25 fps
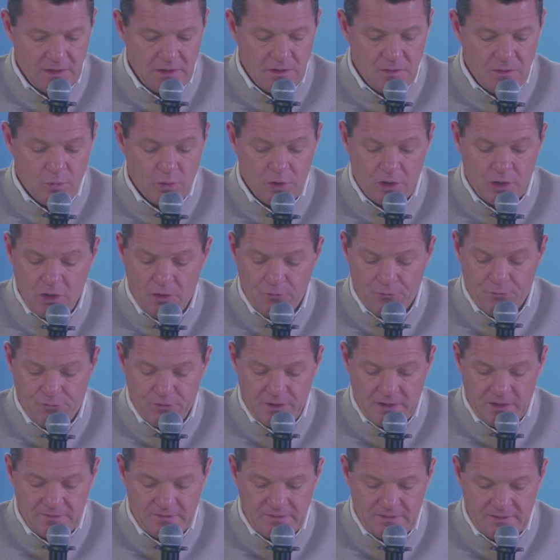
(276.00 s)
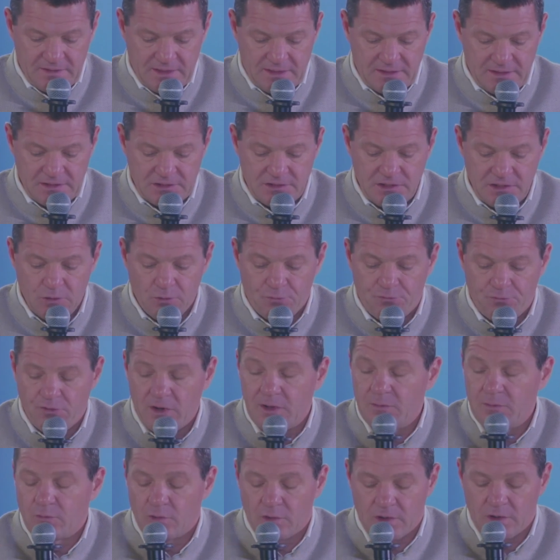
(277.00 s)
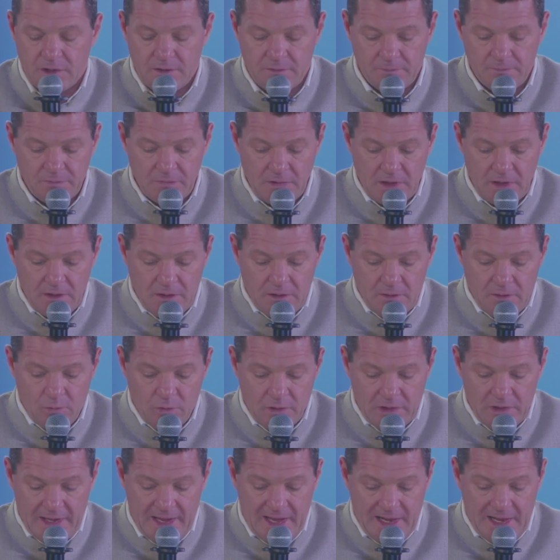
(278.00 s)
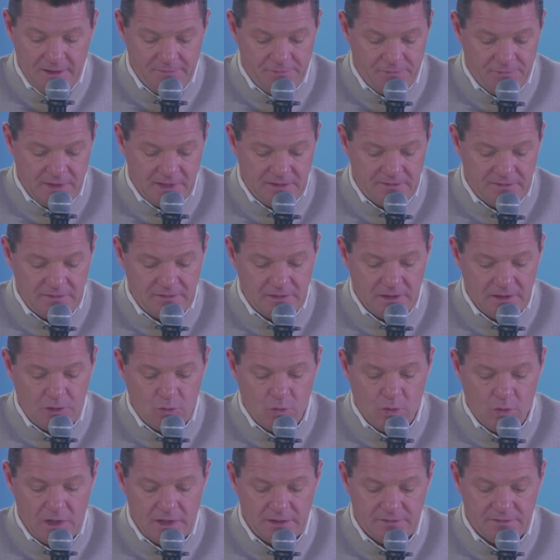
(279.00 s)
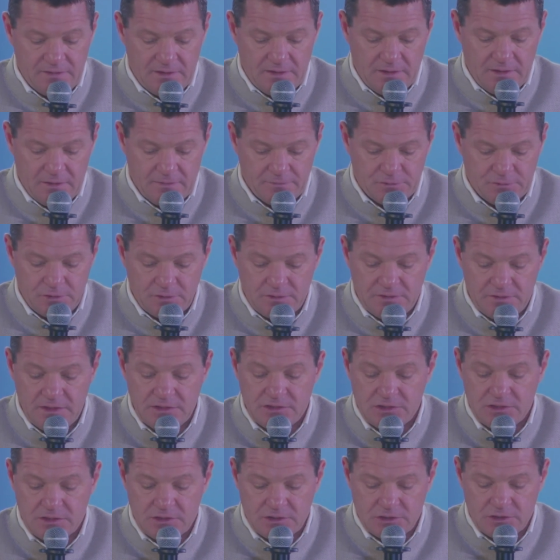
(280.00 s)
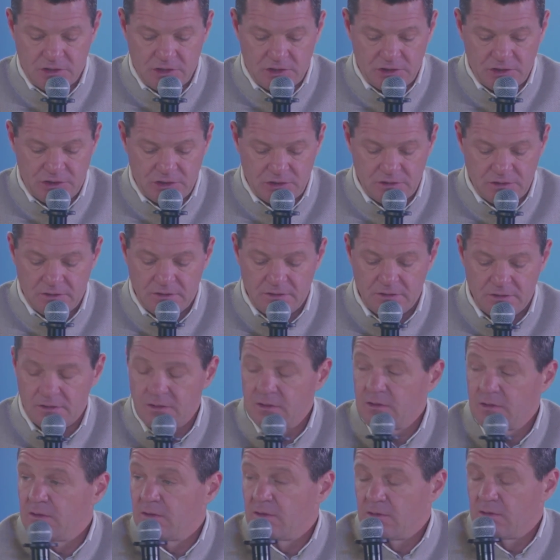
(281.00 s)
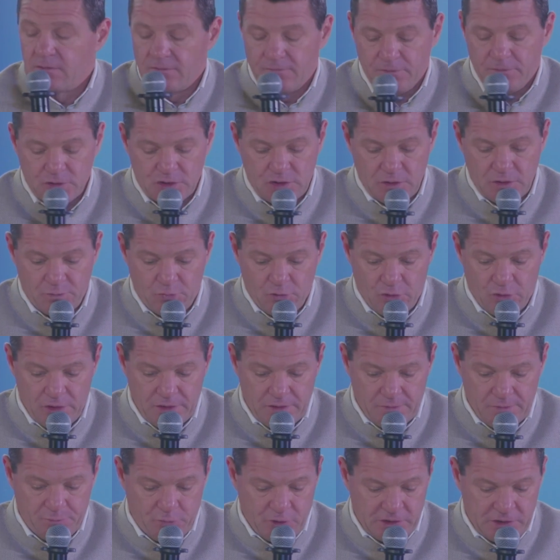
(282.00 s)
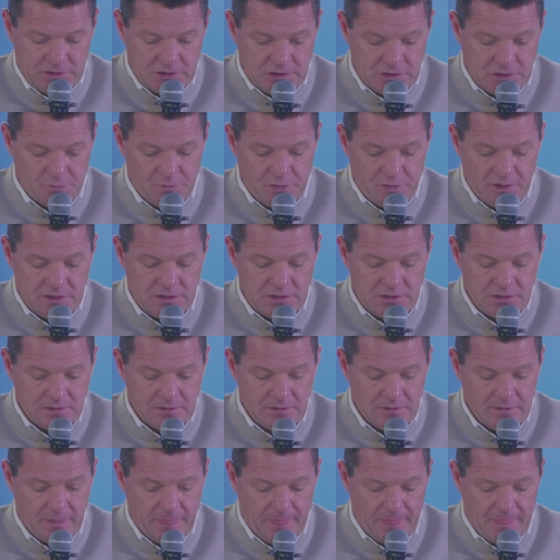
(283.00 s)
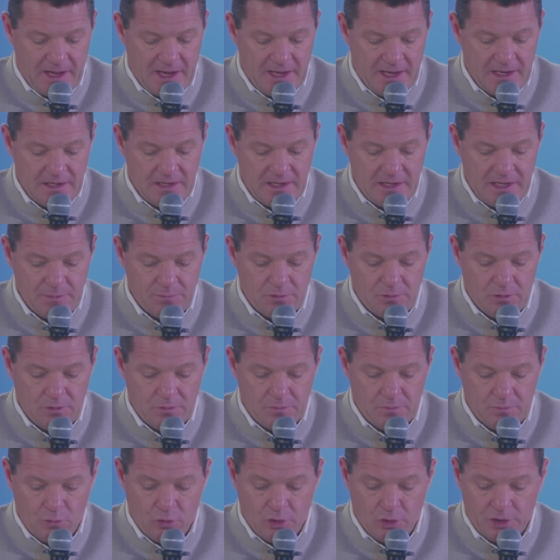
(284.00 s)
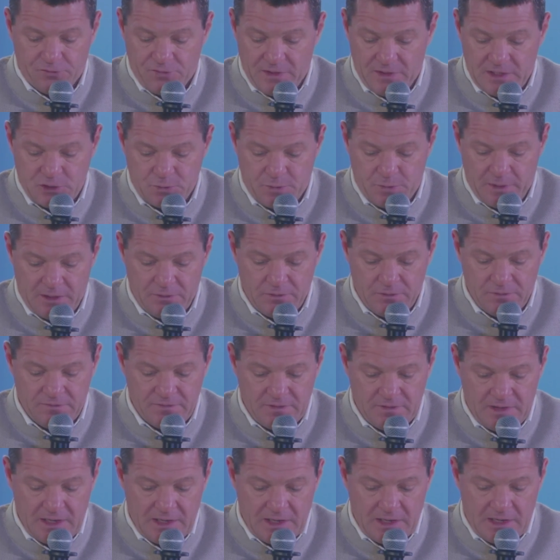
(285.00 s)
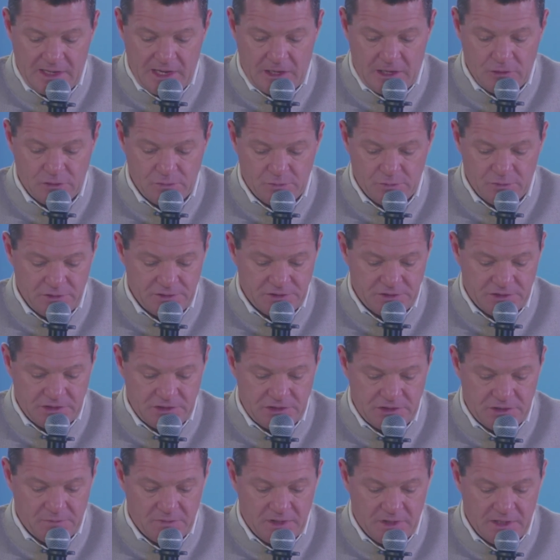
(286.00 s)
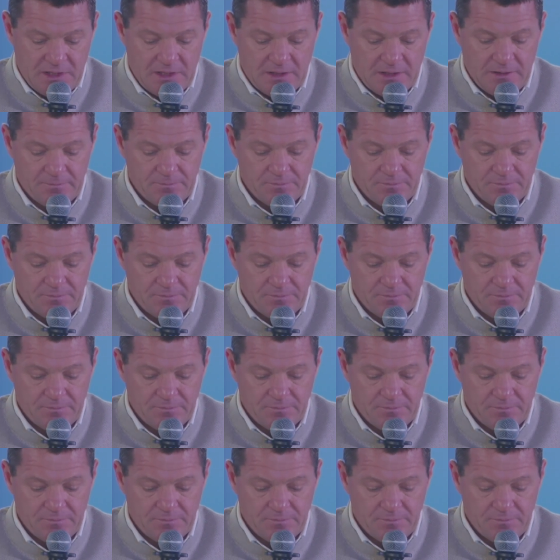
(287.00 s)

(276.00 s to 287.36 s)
We're confident that this new framework will elevate the quality of strategic discussion, foster broader participation, and enable more transparent and accountable decision-making.